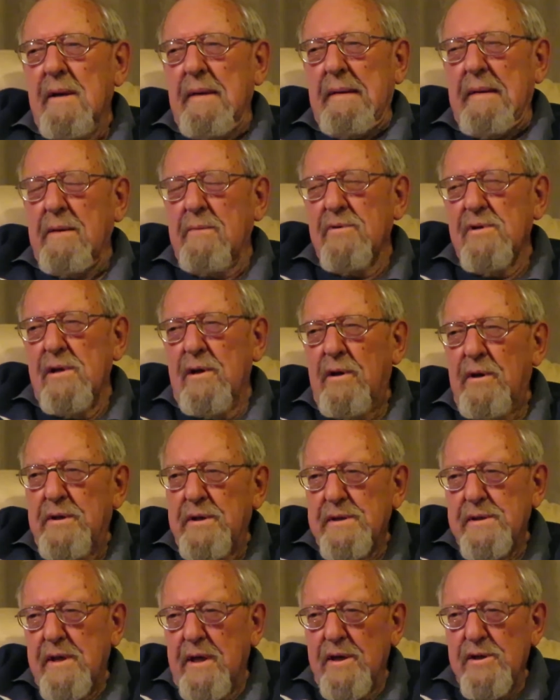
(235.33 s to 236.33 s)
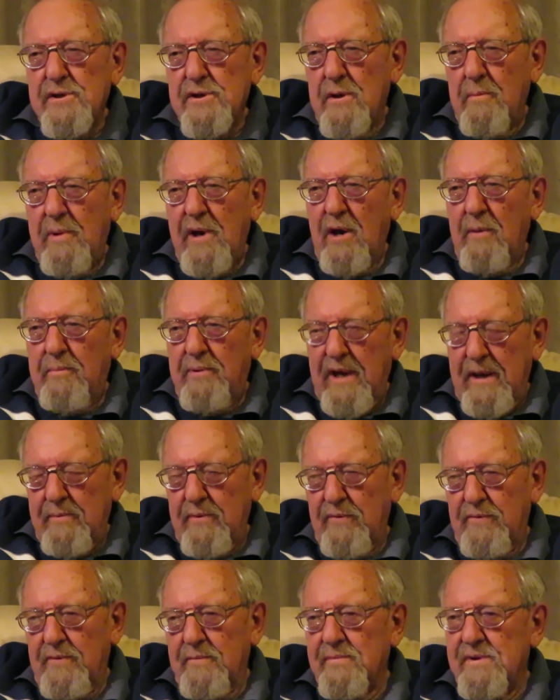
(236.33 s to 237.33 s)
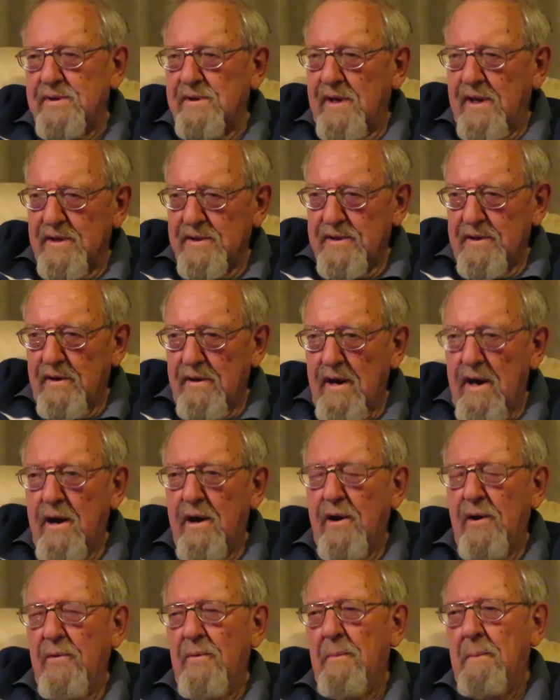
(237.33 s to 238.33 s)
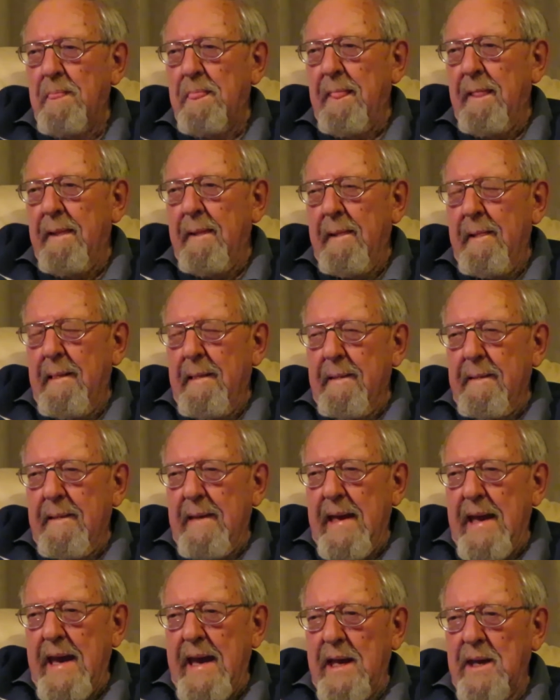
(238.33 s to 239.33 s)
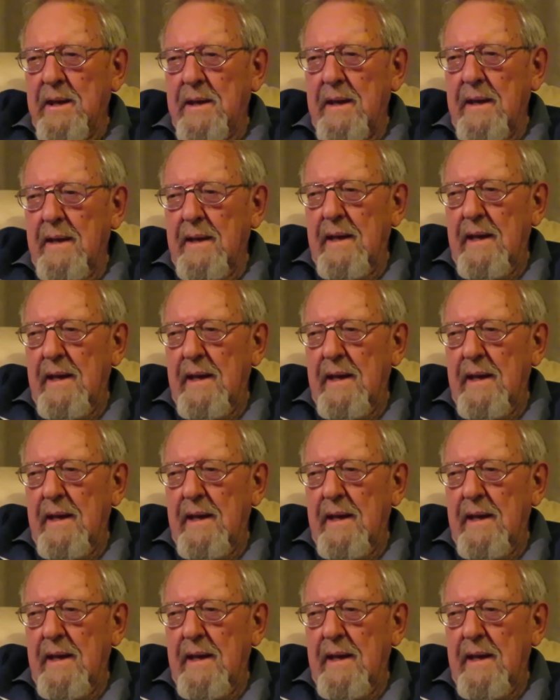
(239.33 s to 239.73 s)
there was a lot of discussion about people from CSIRO. And